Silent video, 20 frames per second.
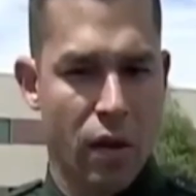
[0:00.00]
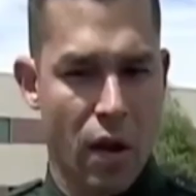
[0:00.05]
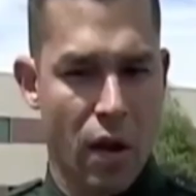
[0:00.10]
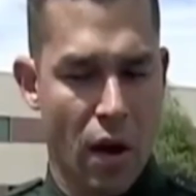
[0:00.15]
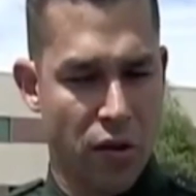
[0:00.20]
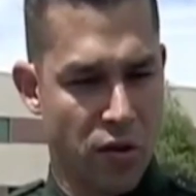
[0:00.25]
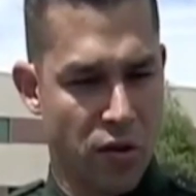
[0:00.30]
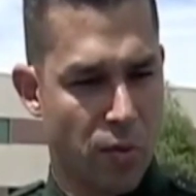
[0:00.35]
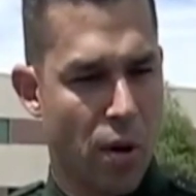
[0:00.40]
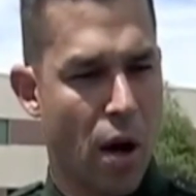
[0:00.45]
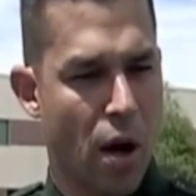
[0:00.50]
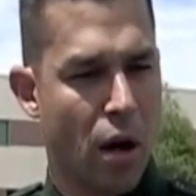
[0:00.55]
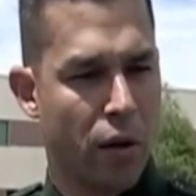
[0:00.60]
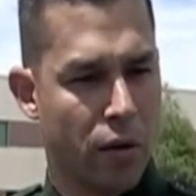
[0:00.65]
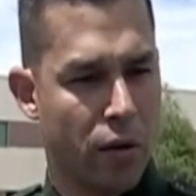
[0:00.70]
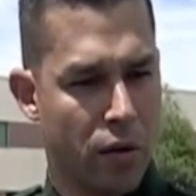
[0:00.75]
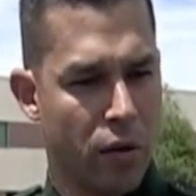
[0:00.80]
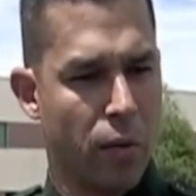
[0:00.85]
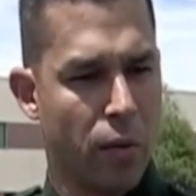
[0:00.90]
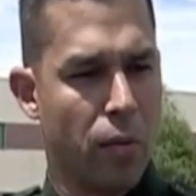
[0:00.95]
That is
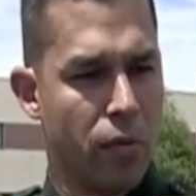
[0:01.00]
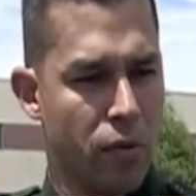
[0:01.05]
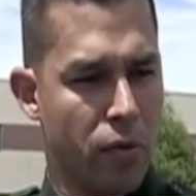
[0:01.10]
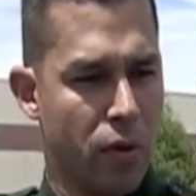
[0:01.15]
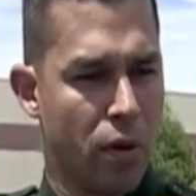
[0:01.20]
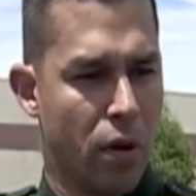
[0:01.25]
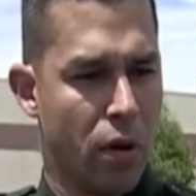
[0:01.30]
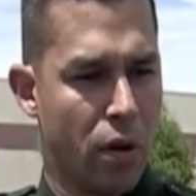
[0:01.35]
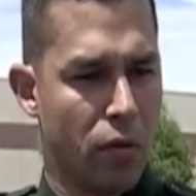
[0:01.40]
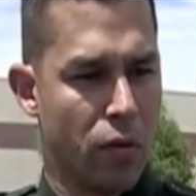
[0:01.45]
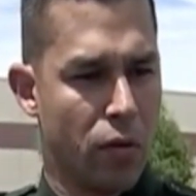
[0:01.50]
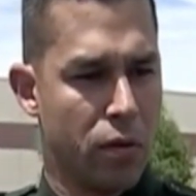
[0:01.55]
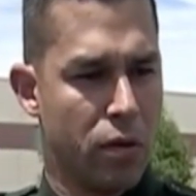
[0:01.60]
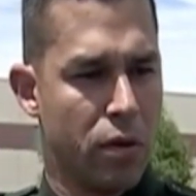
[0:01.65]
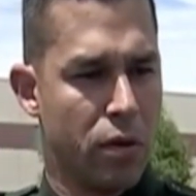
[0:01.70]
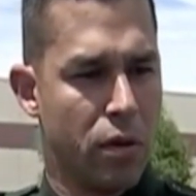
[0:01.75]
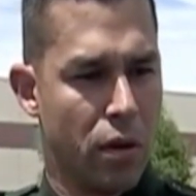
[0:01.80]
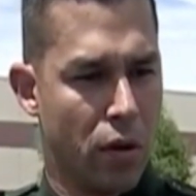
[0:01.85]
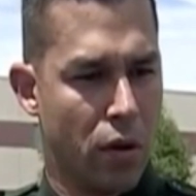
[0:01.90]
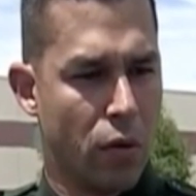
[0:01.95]
upon
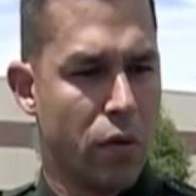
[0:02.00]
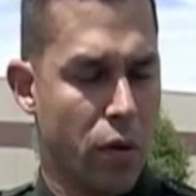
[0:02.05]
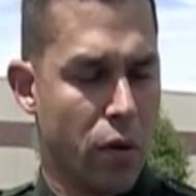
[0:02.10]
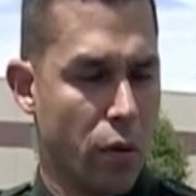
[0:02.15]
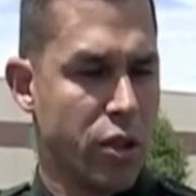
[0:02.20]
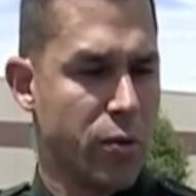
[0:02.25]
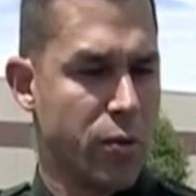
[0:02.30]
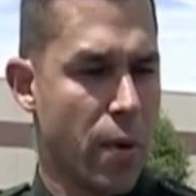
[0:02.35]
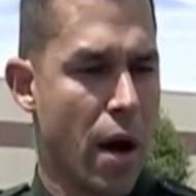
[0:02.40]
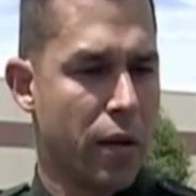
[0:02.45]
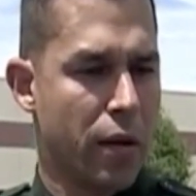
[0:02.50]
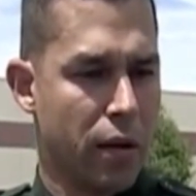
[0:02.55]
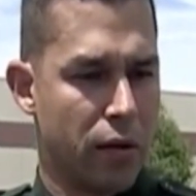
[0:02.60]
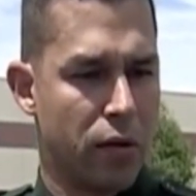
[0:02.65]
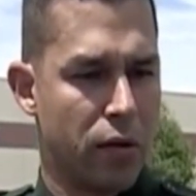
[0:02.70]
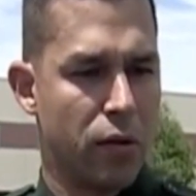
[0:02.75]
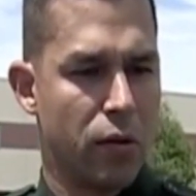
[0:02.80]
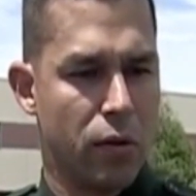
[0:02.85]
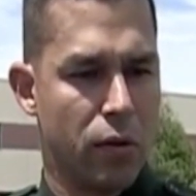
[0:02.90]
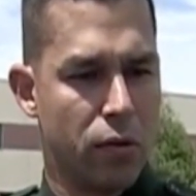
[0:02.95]
the respondent
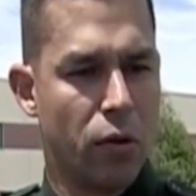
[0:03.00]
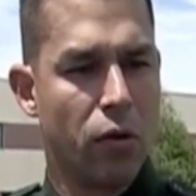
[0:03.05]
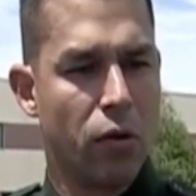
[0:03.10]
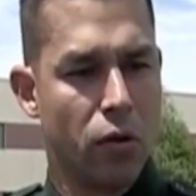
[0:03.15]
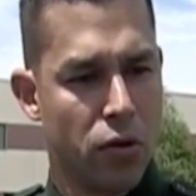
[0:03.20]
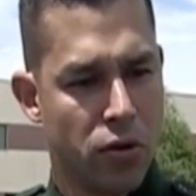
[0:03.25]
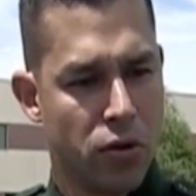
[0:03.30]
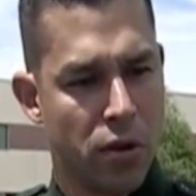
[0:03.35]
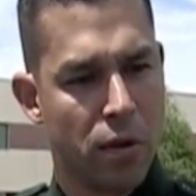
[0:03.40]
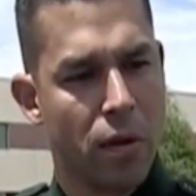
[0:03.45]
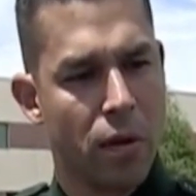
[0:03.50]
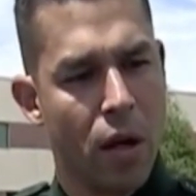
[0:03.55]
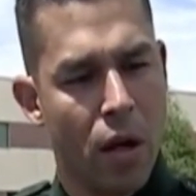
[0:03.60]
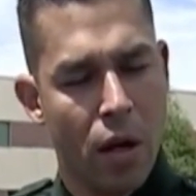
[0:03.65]
to turn those in.